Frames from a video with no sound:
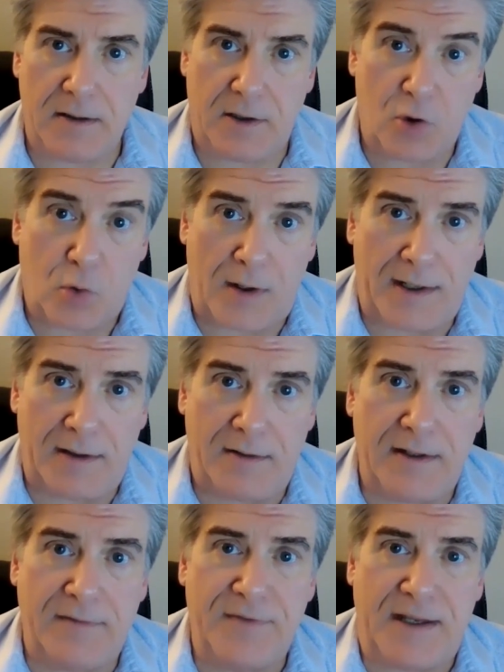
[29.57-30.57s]

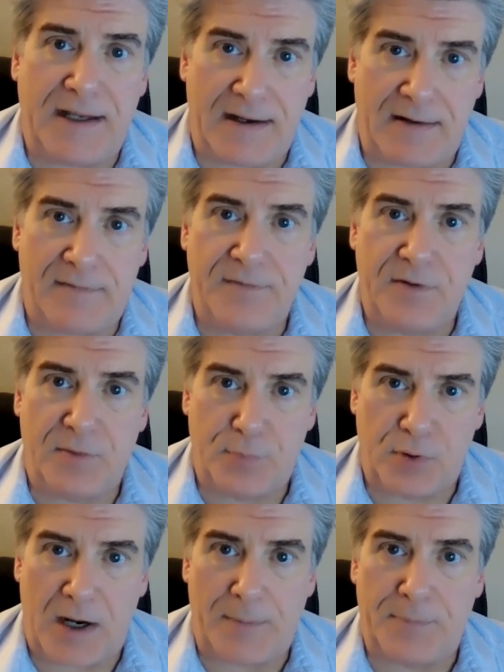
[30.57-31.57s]
acquire if they have the
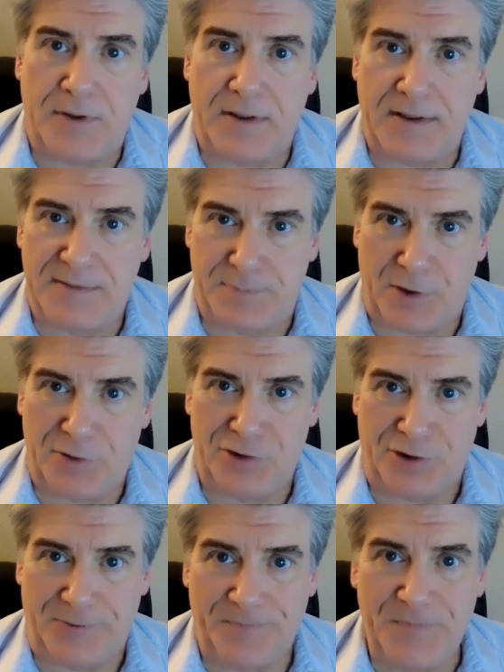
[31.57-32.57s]
proper
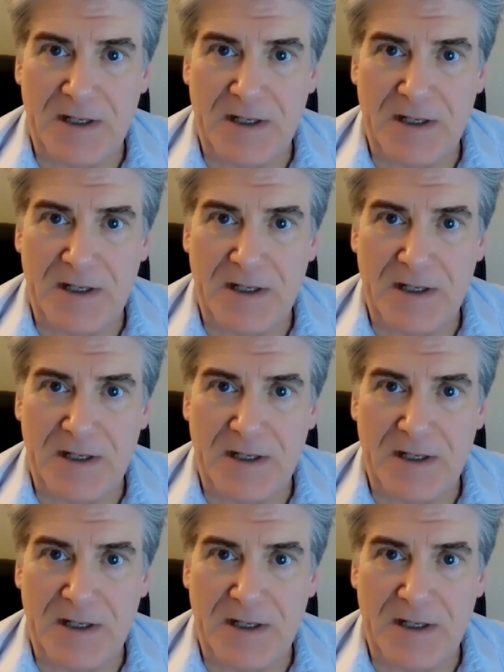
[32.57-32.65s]
exposure.